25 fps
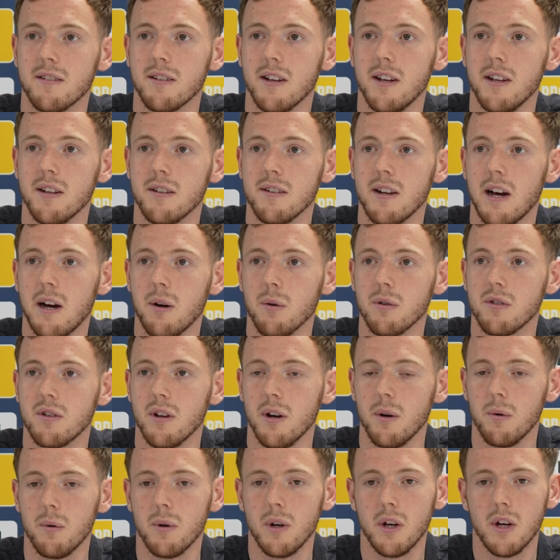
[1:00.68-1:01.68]
as it is now.
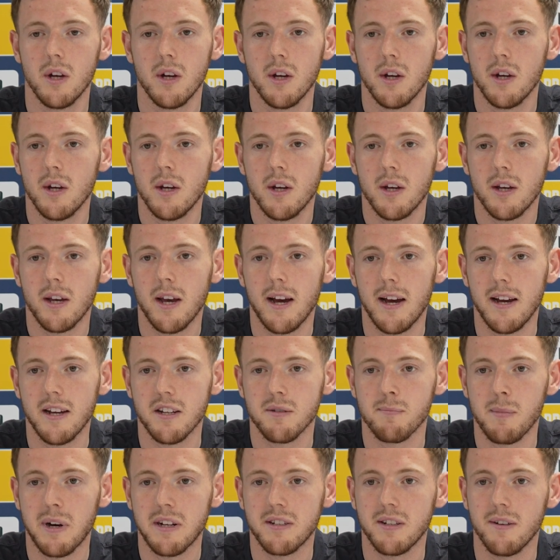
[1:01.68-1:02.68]
So, yeah,
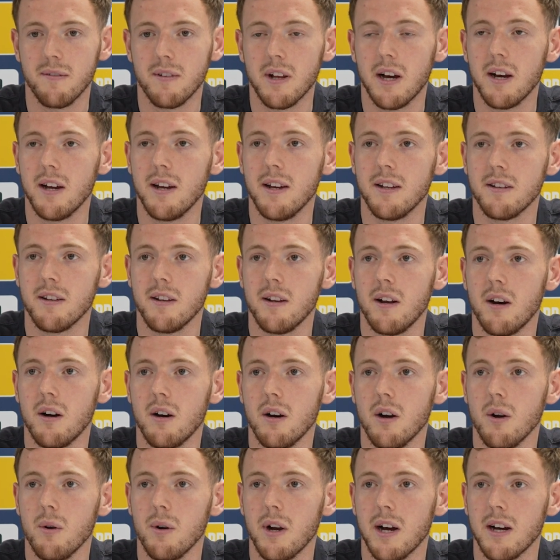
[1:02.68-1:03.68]
it's massive that it is in
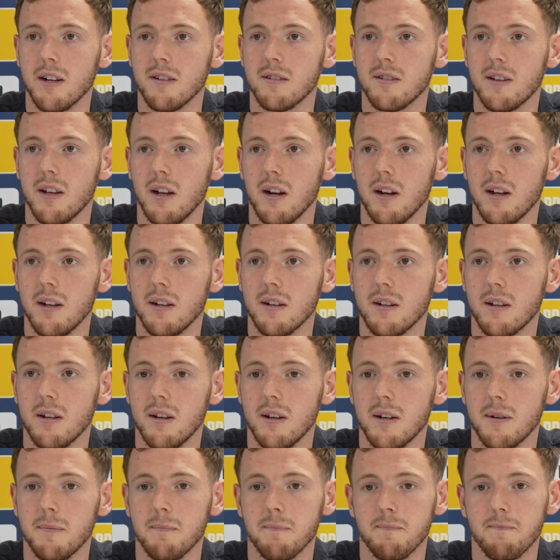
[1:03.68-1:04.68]
our own hands still,
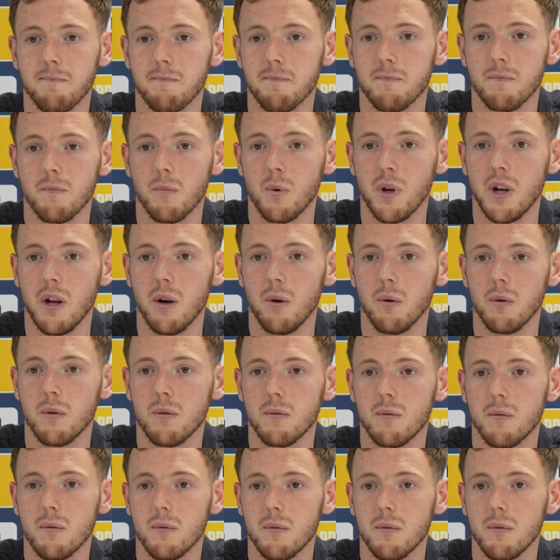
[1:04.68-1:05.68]
and we
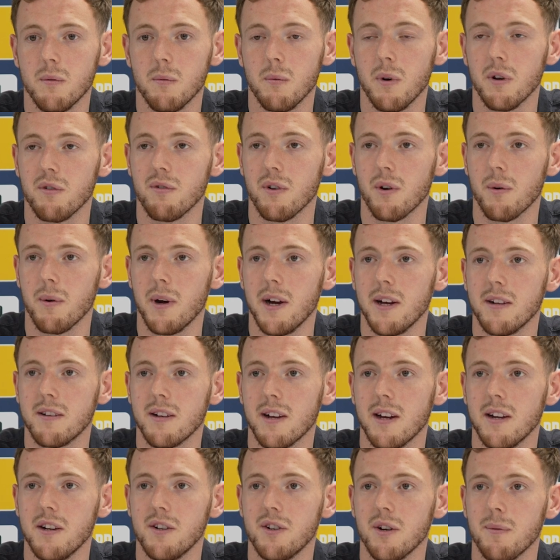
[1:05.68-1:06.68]
know what's required
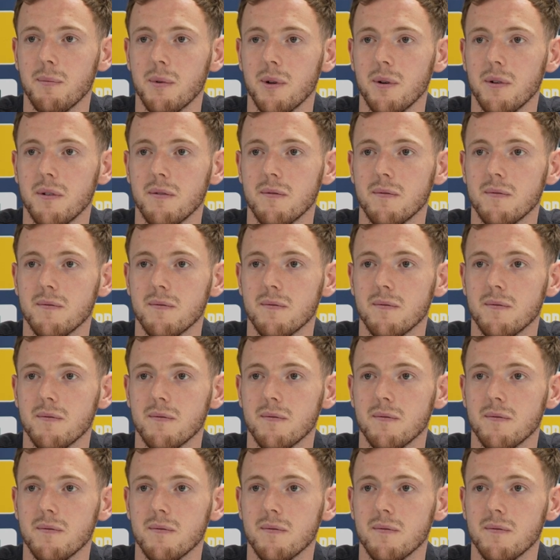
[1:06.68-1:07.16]
to get the job done.